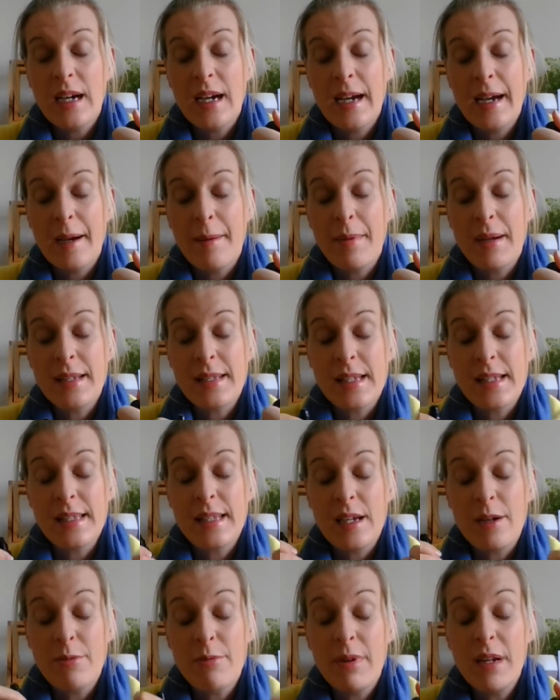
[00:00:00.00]
as I
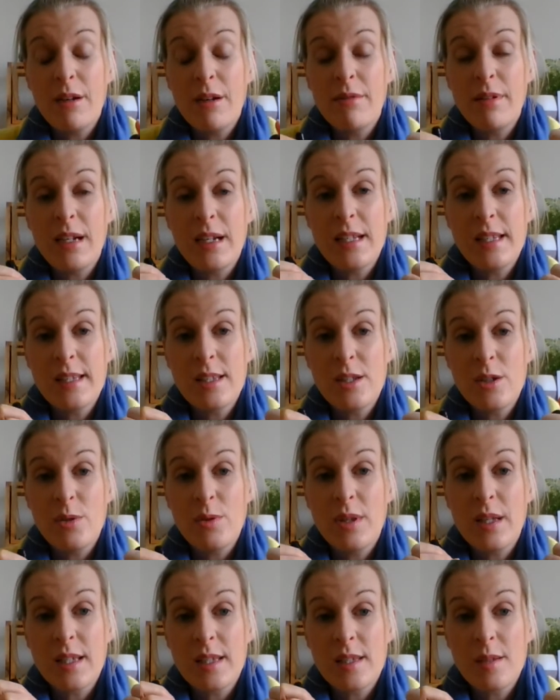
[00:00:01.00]
say, really, really
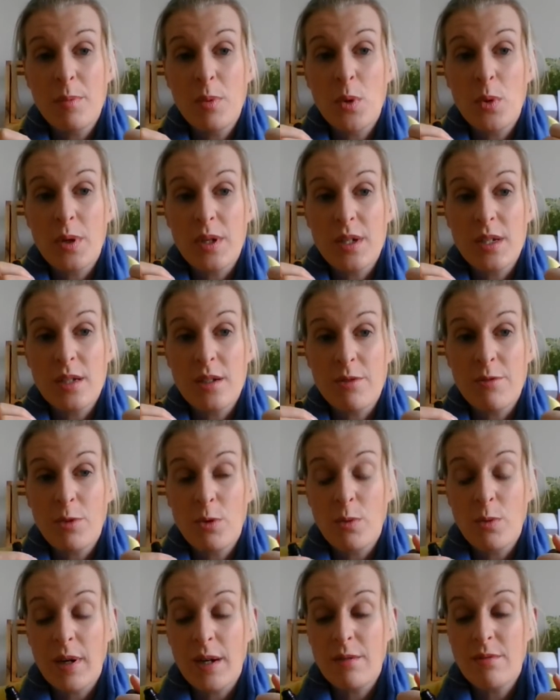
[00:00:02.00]
soothing, supportive,
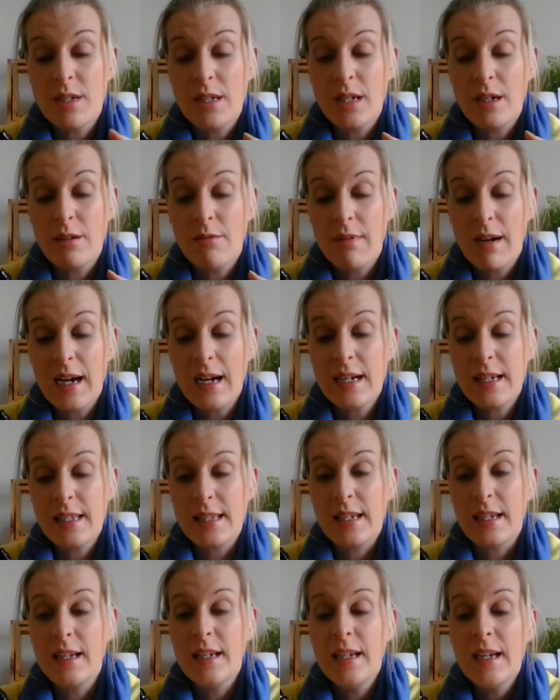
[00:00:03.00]
grounding,
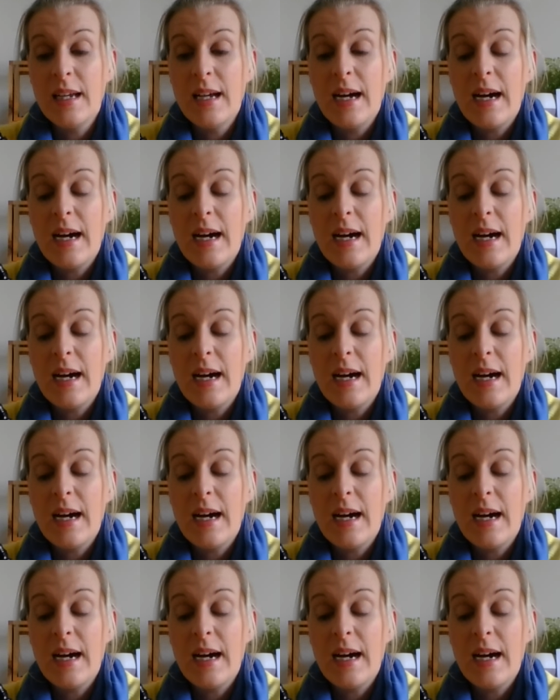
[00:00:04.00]
relaxing.